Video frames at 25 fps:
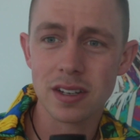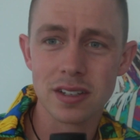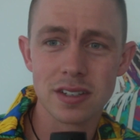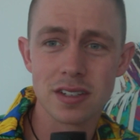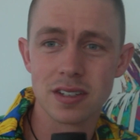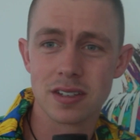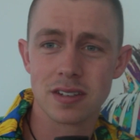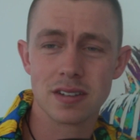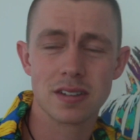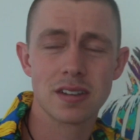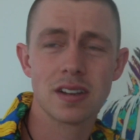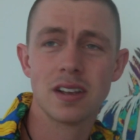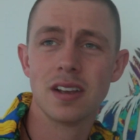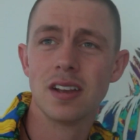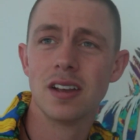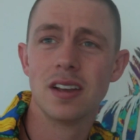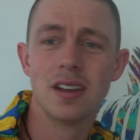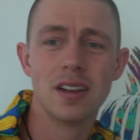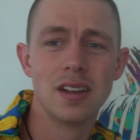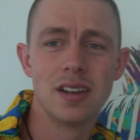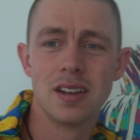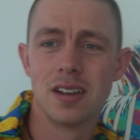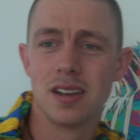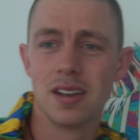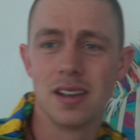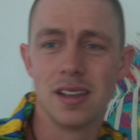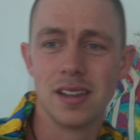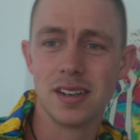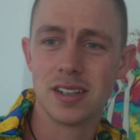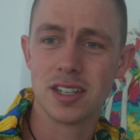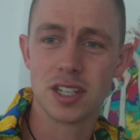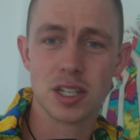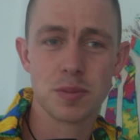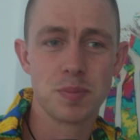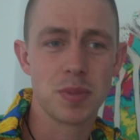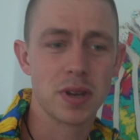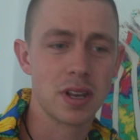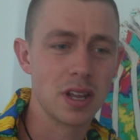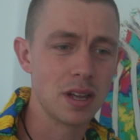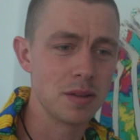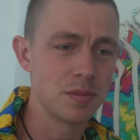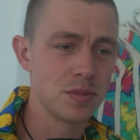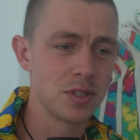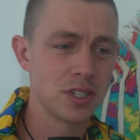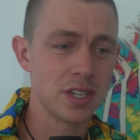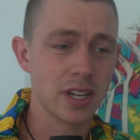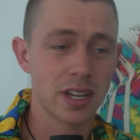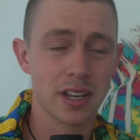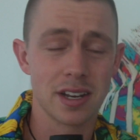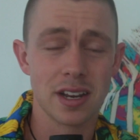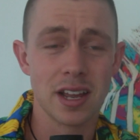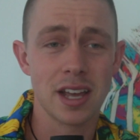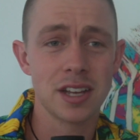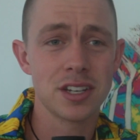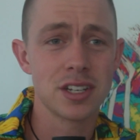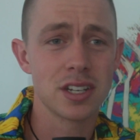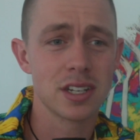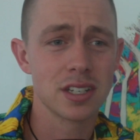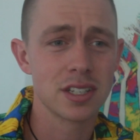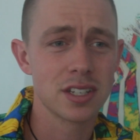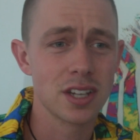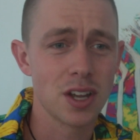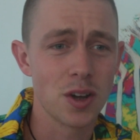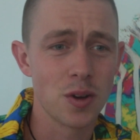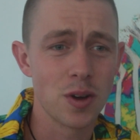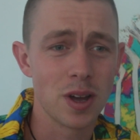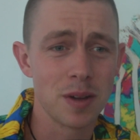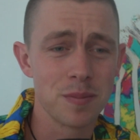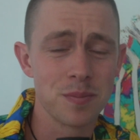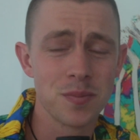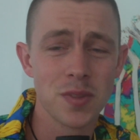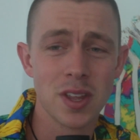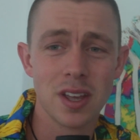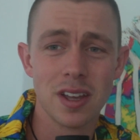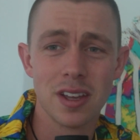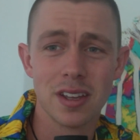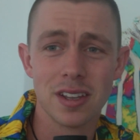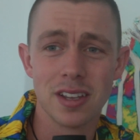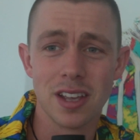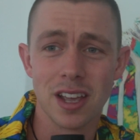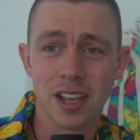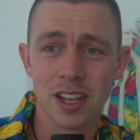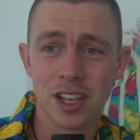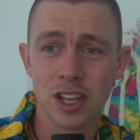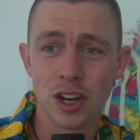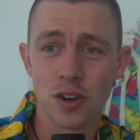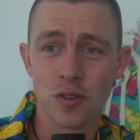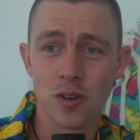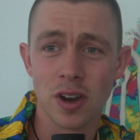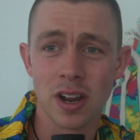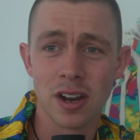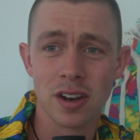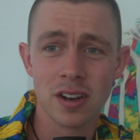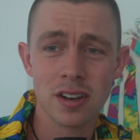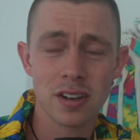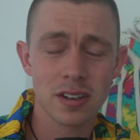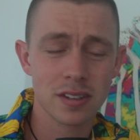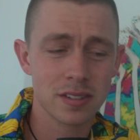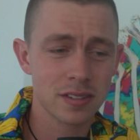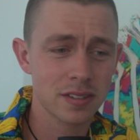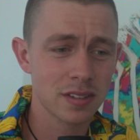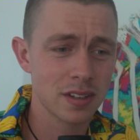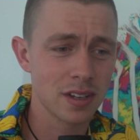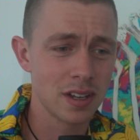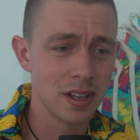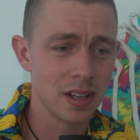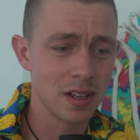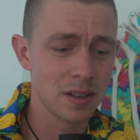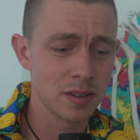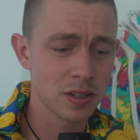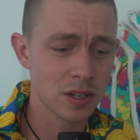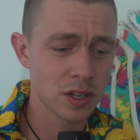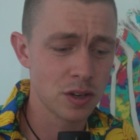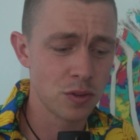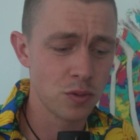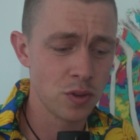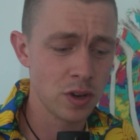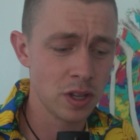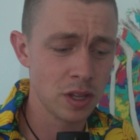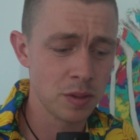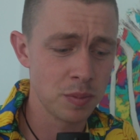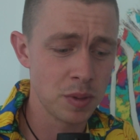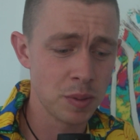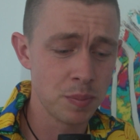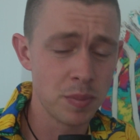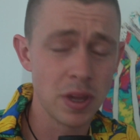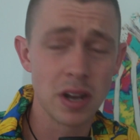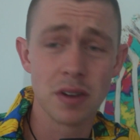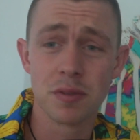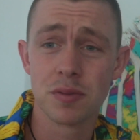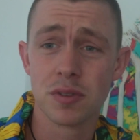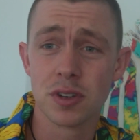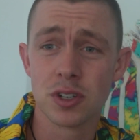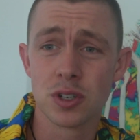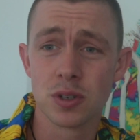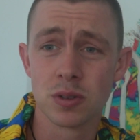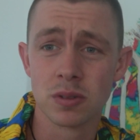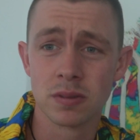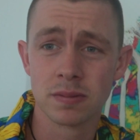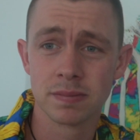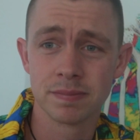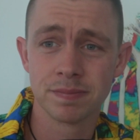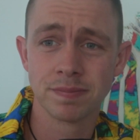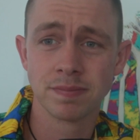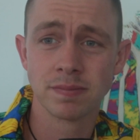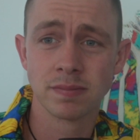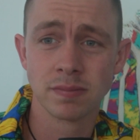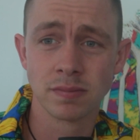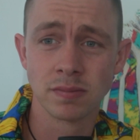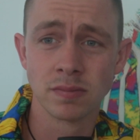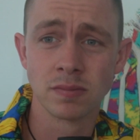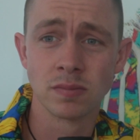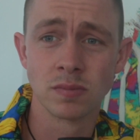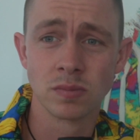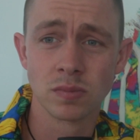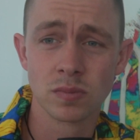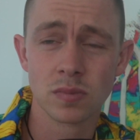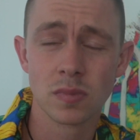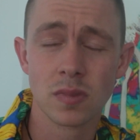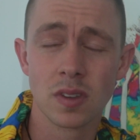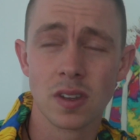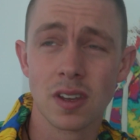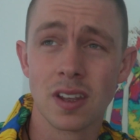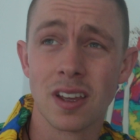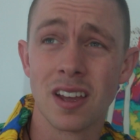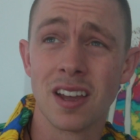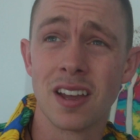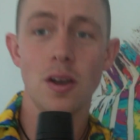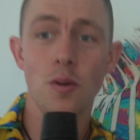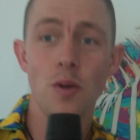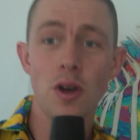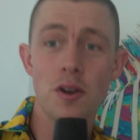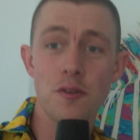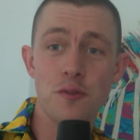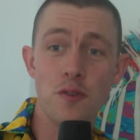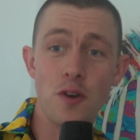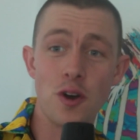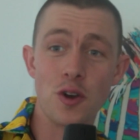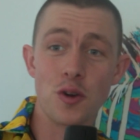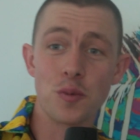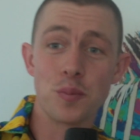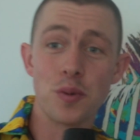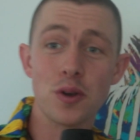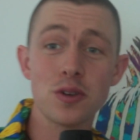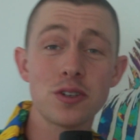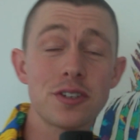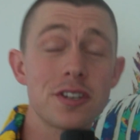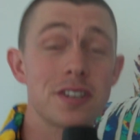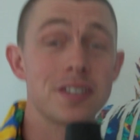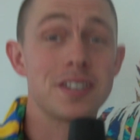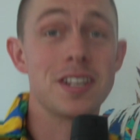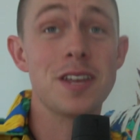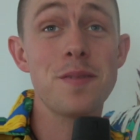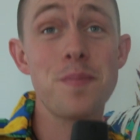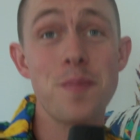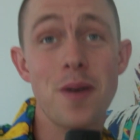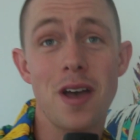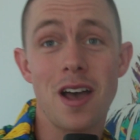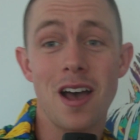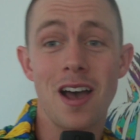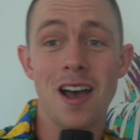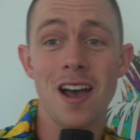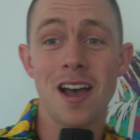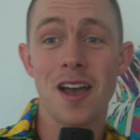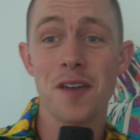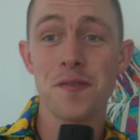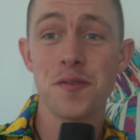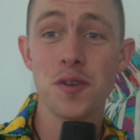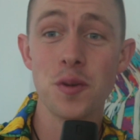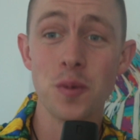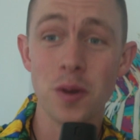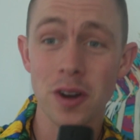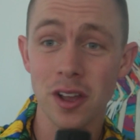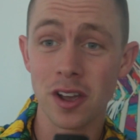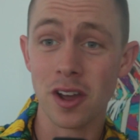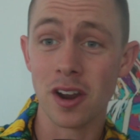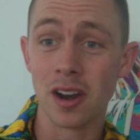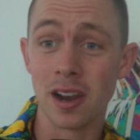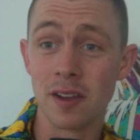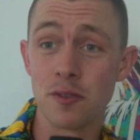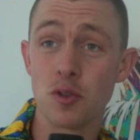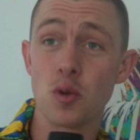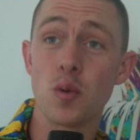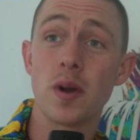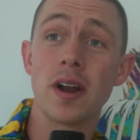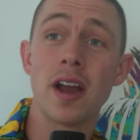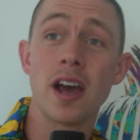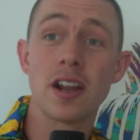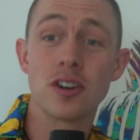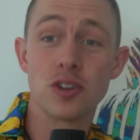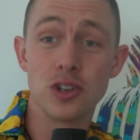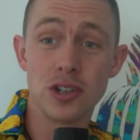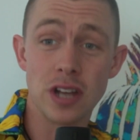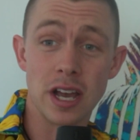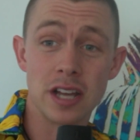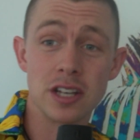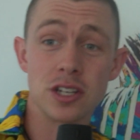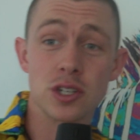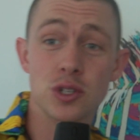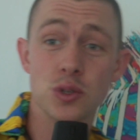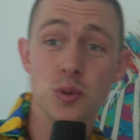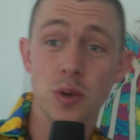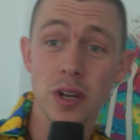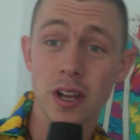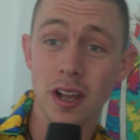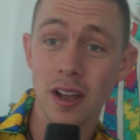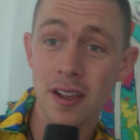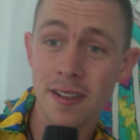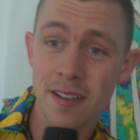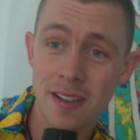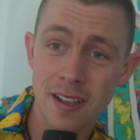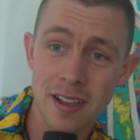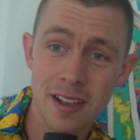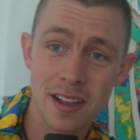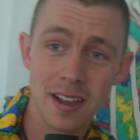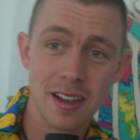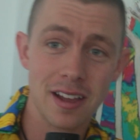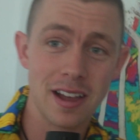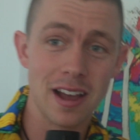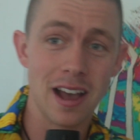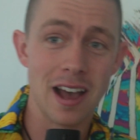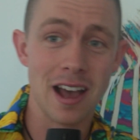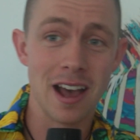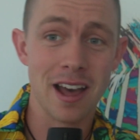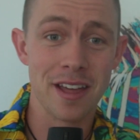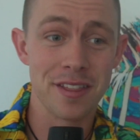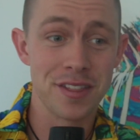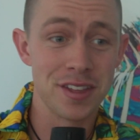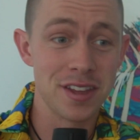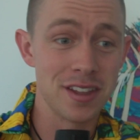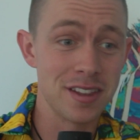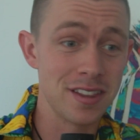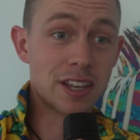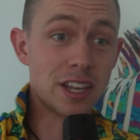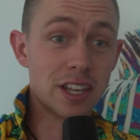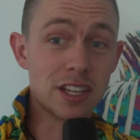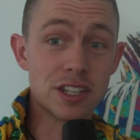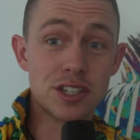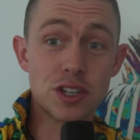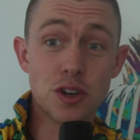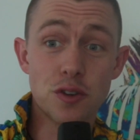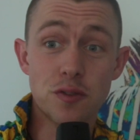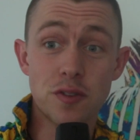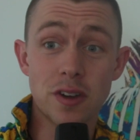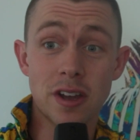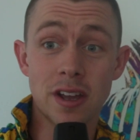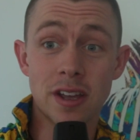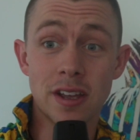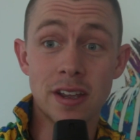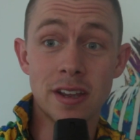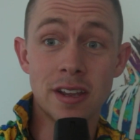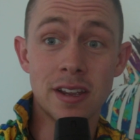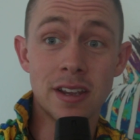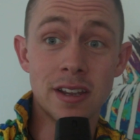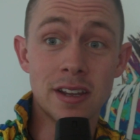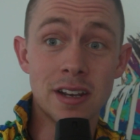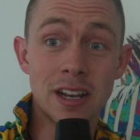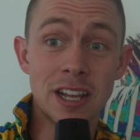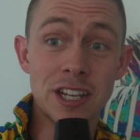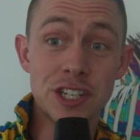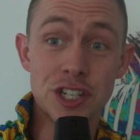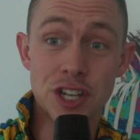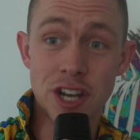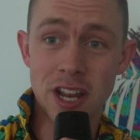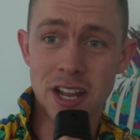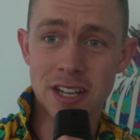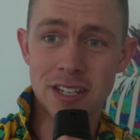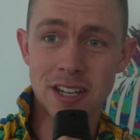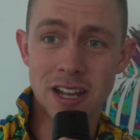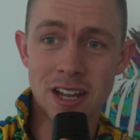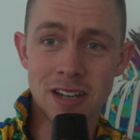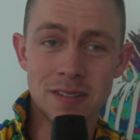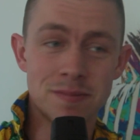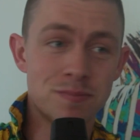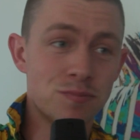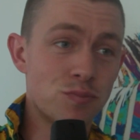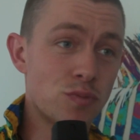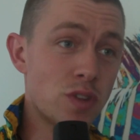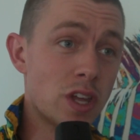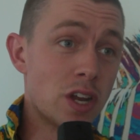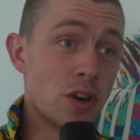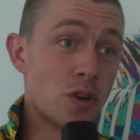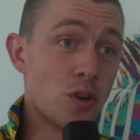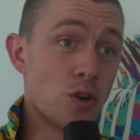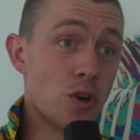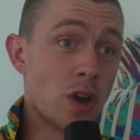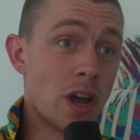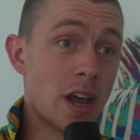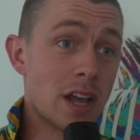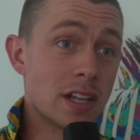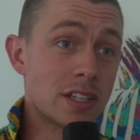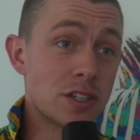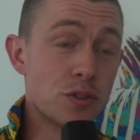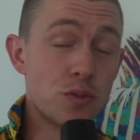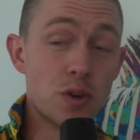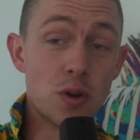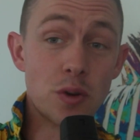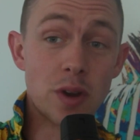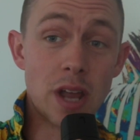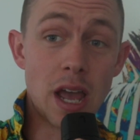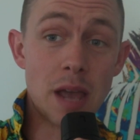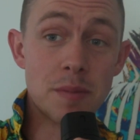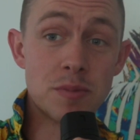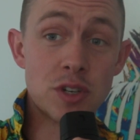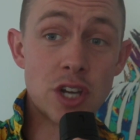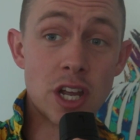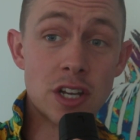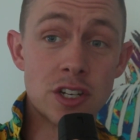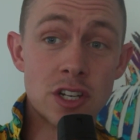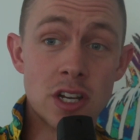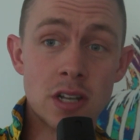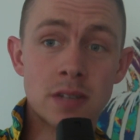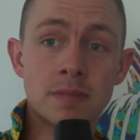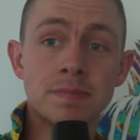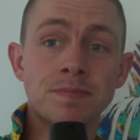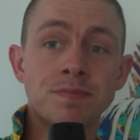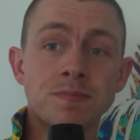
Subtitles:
It just becomes second nature. So get around it. It can really be beneficial. One final booster tip, if you want to go to level 100 Danger Swigger, then get yourself a Legionnaire's hat. It's a real game changer.